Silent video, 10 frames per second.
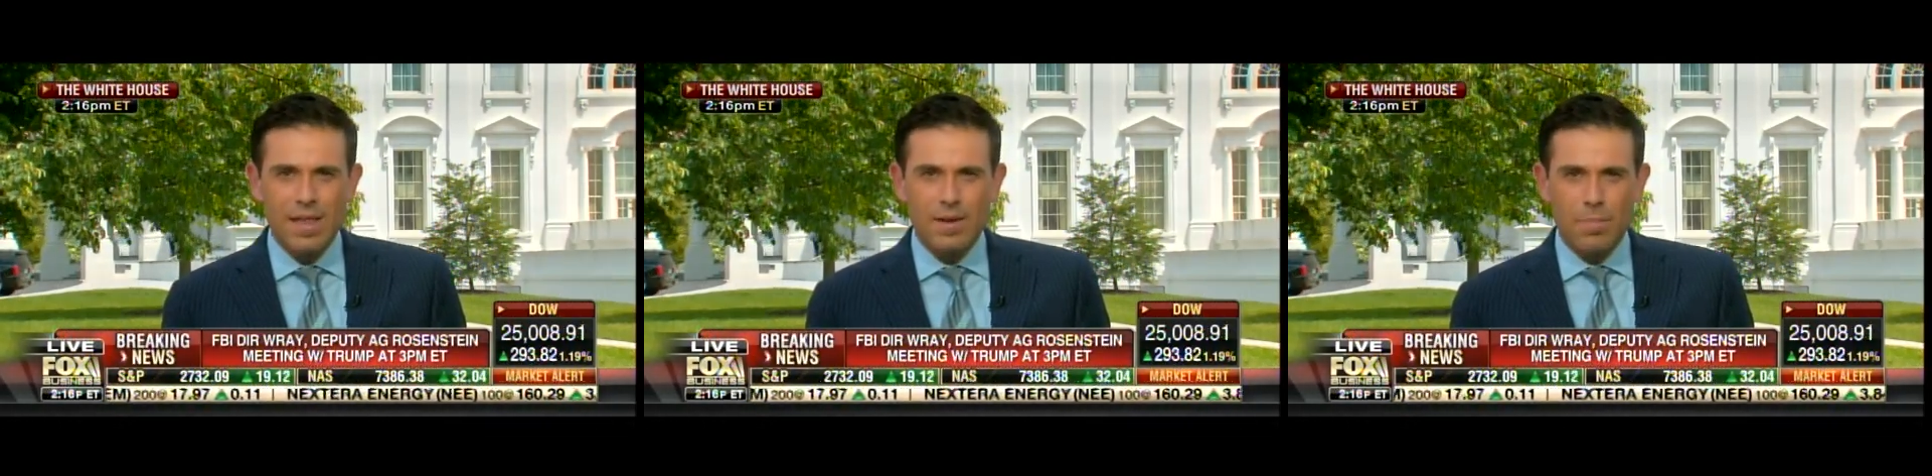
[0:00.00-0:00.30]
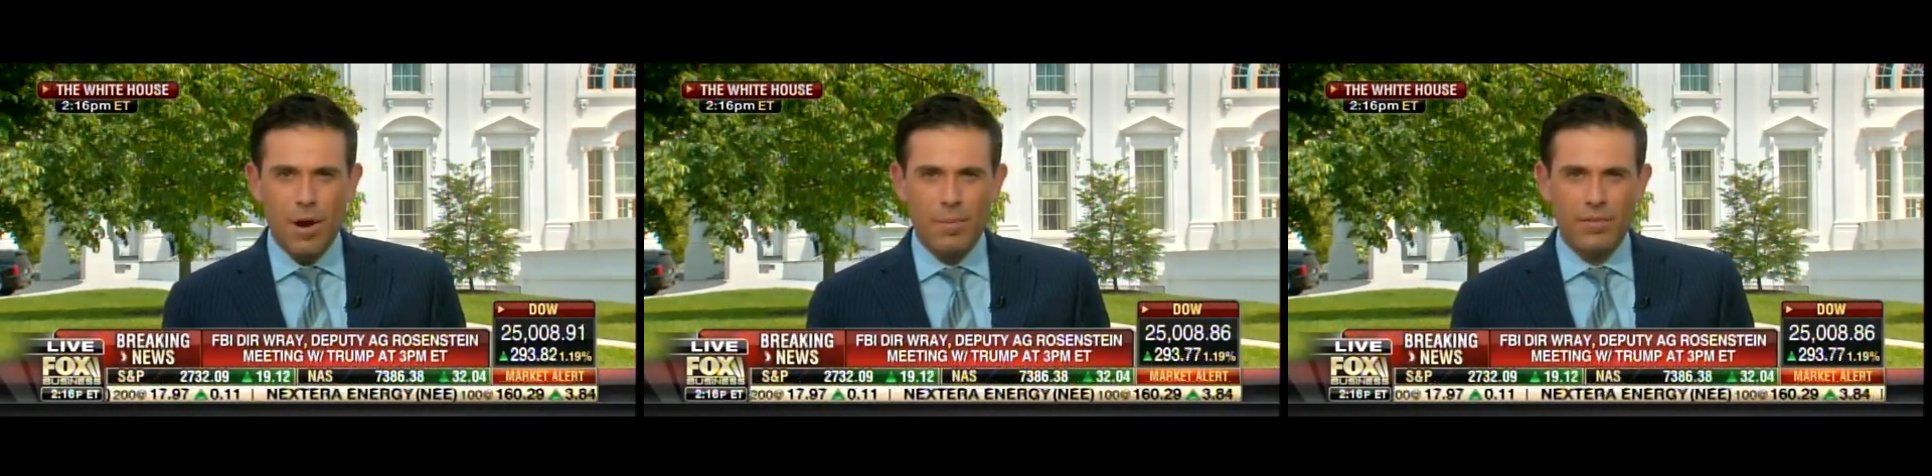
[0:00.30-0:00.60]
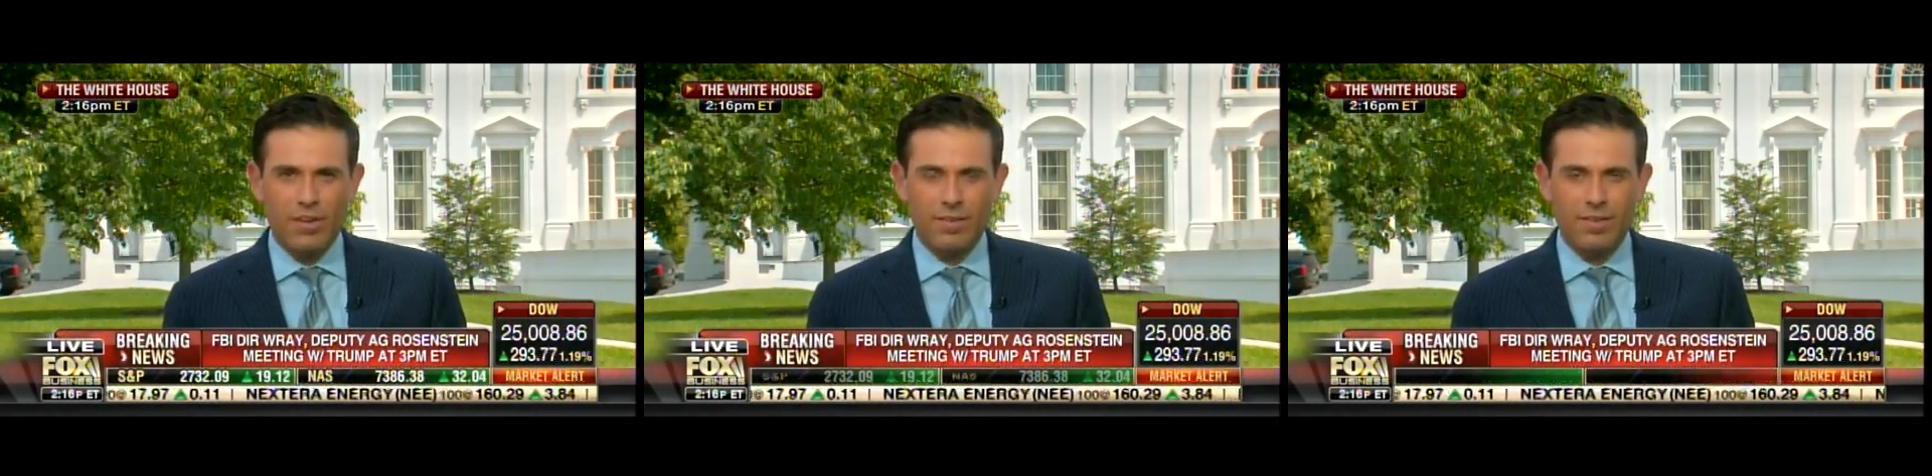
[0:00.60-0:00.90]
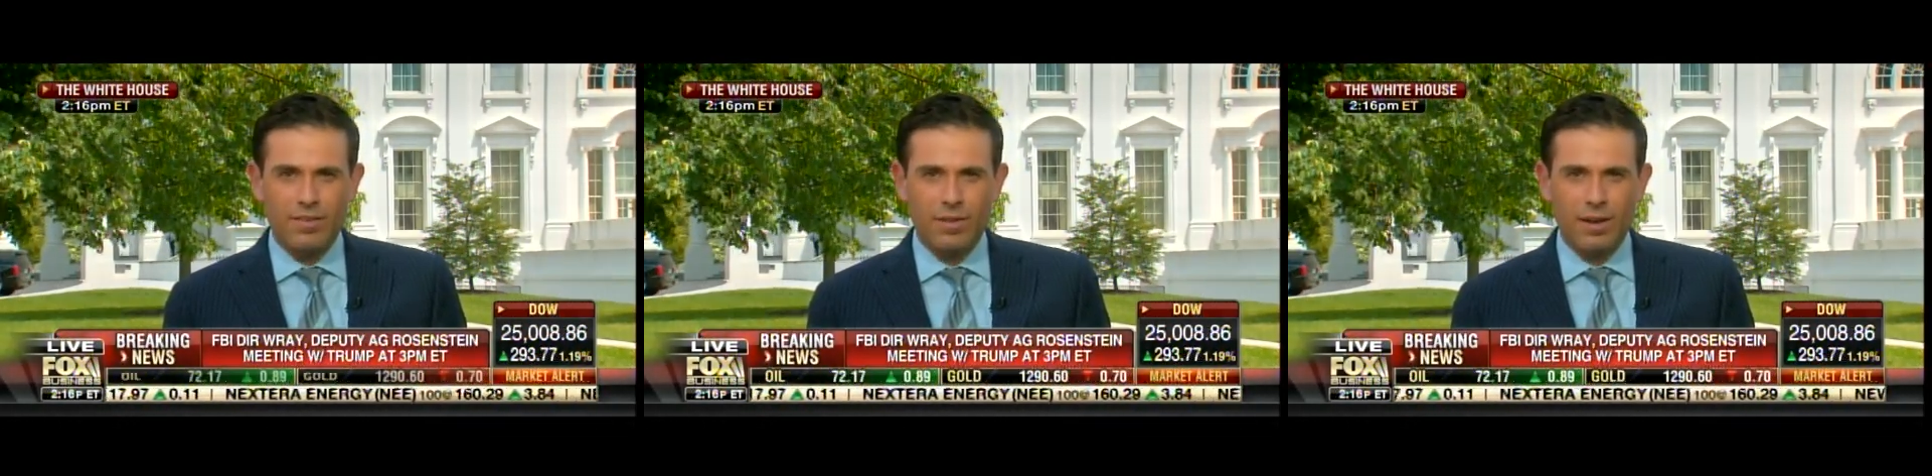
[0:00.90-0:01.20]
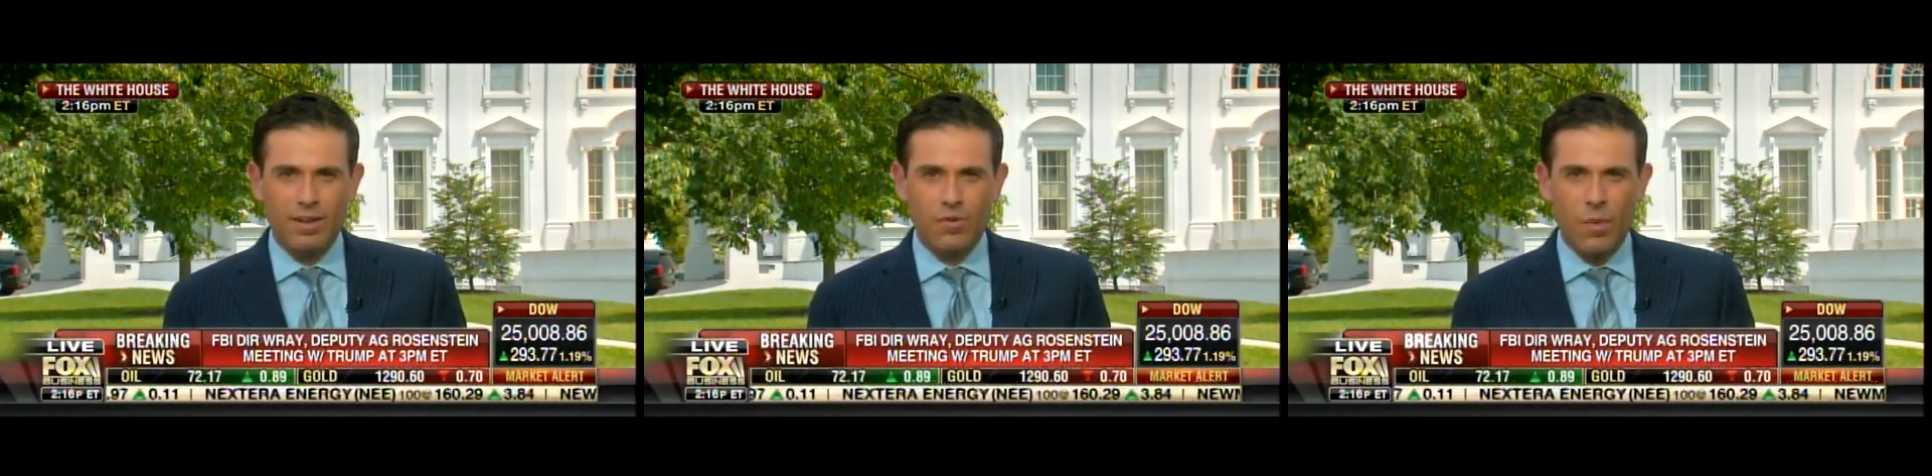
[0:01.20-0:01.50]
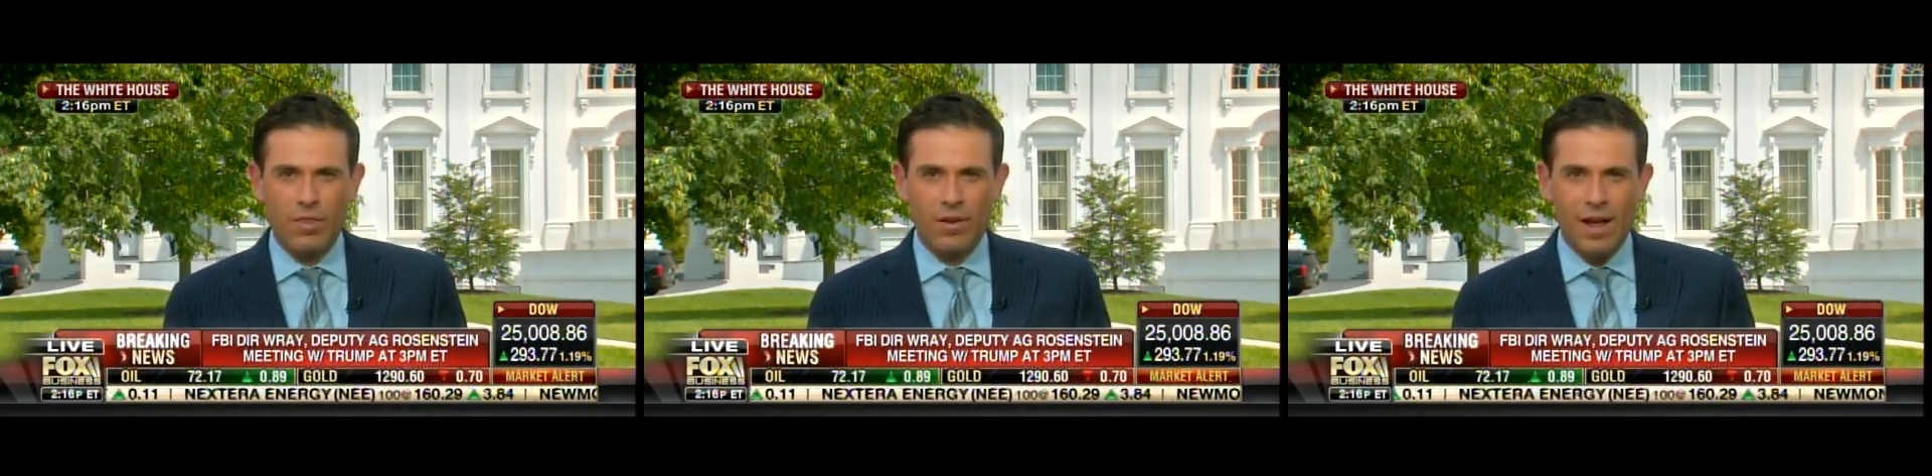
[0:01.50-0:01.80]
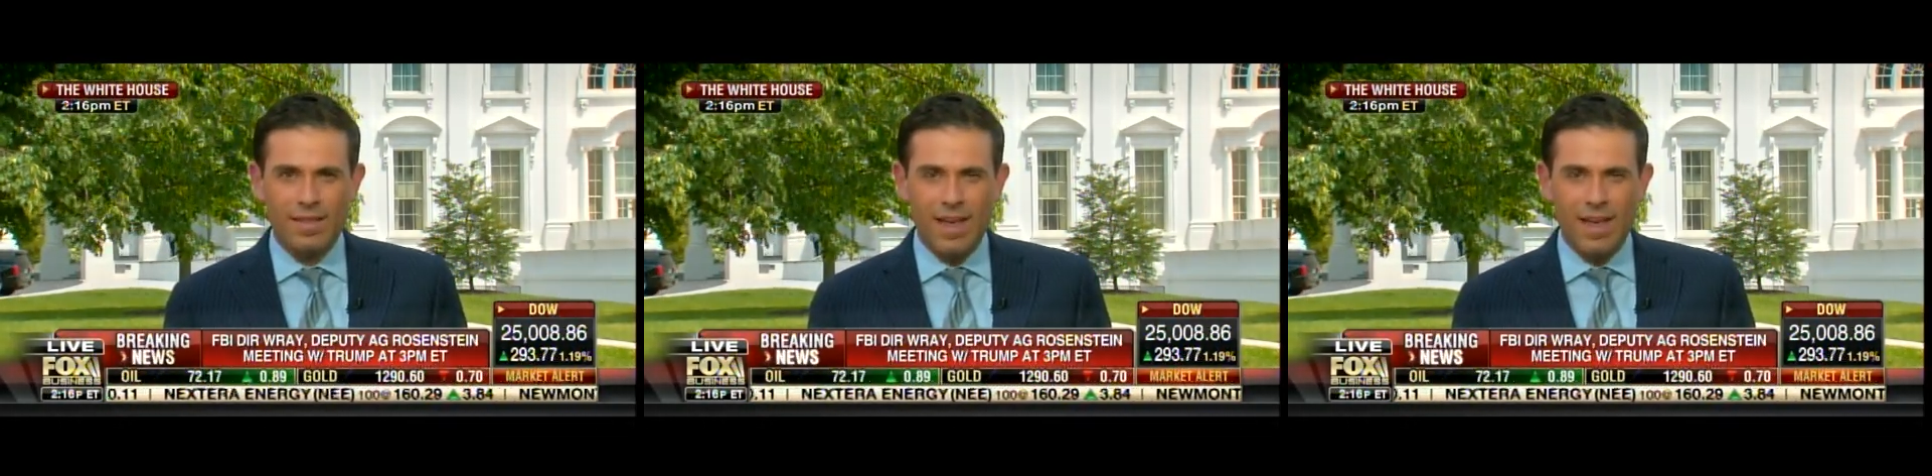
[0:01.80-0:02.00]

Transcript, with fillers: the Department of Justice look into whether or not